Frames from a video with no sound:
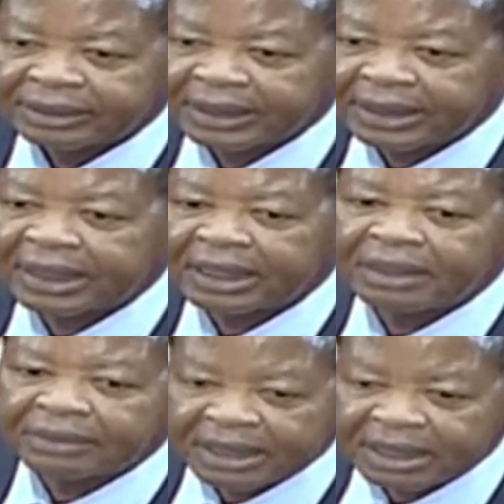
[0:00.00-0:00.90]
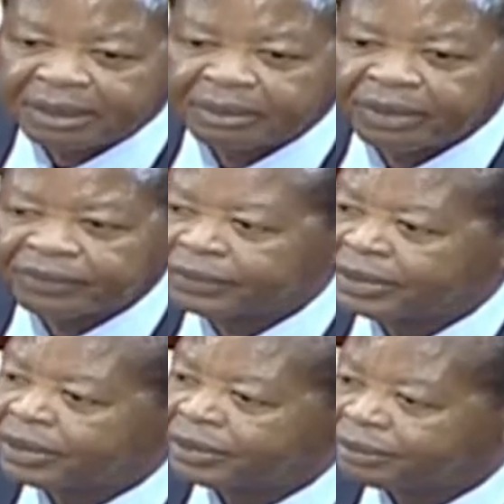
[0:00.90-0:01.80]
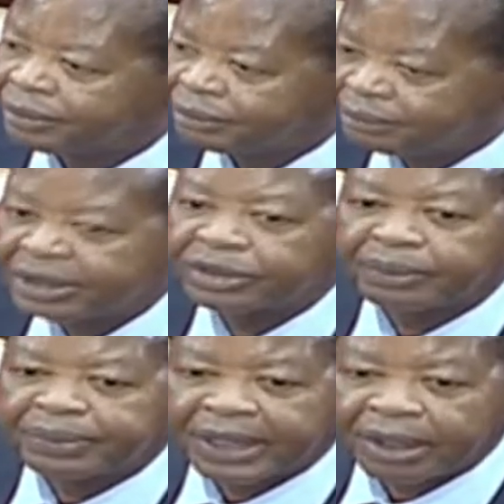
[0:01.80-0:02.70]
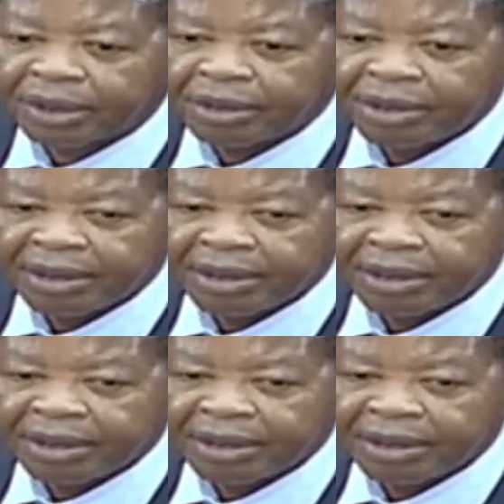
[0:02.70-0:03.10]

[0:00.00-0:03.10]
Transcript: And I gave the name of Bishop Yego